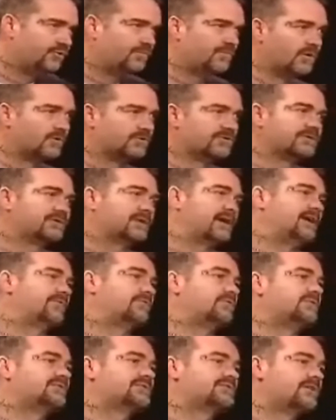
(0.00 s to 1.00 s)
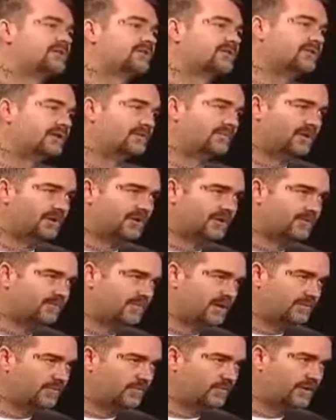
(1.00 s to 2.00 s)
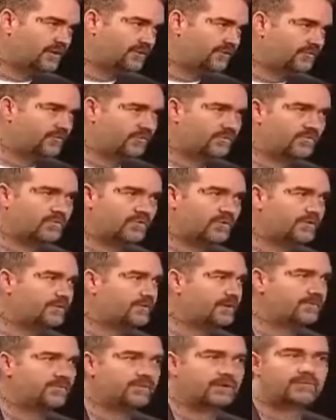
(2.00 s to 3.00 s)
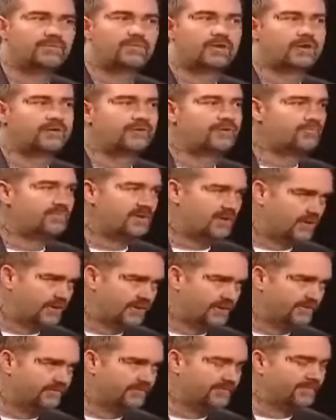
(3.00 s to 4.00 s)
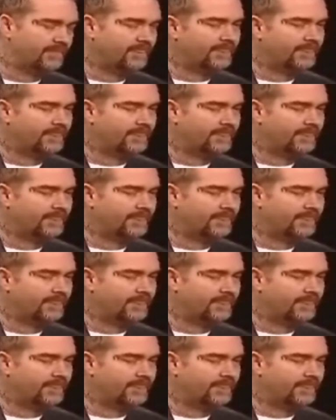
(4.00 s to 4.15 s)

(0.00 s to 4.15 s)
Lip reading: U-boats. After it sunk, the American people went into a war that they really wanted no part of.